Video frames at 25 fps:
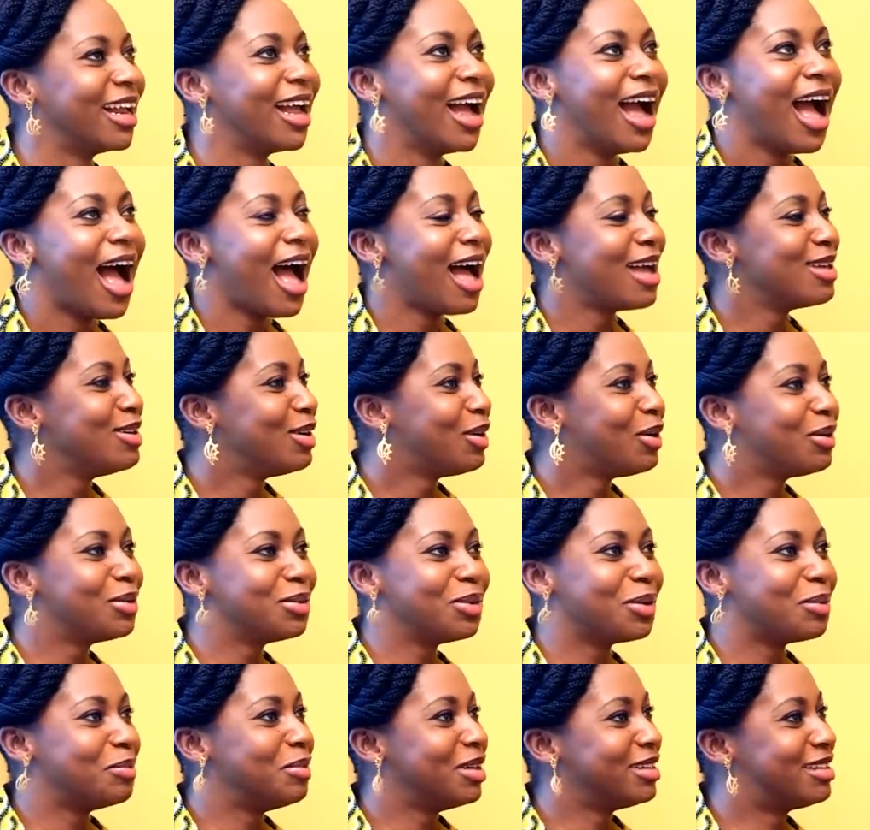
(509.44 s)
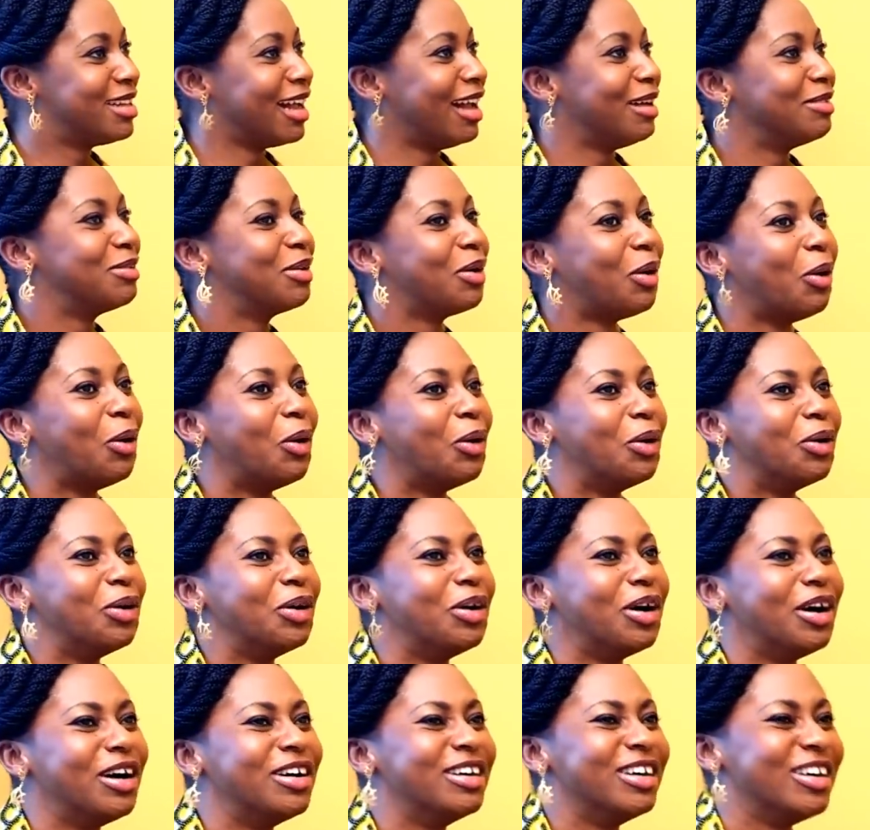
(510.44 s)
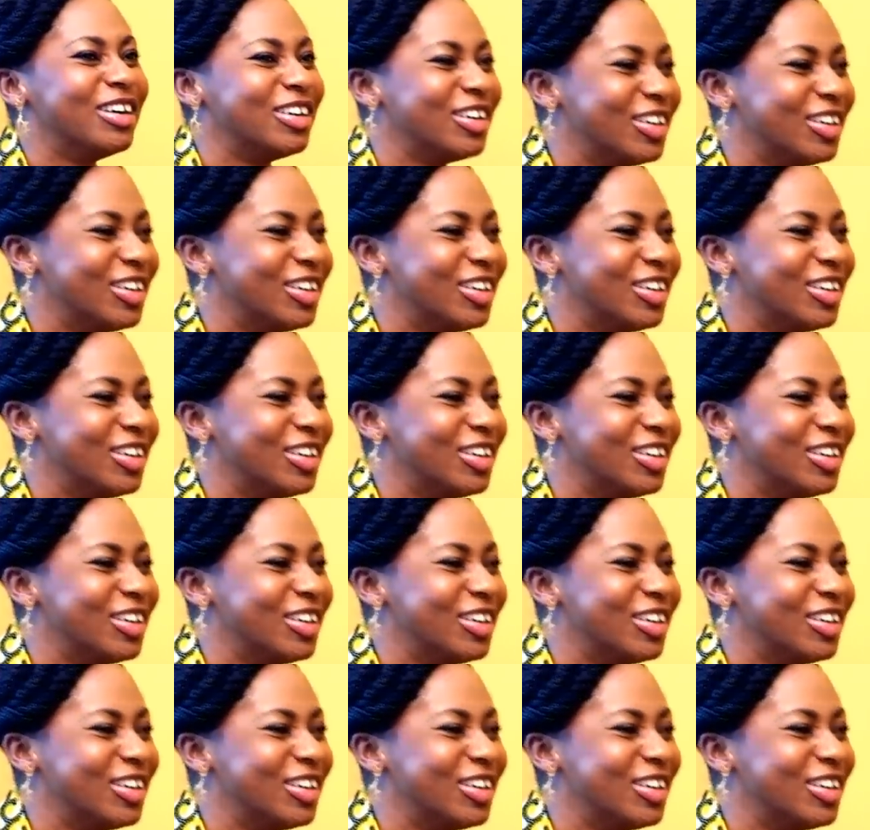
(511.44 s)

Like, are you all your mates are gone? All people.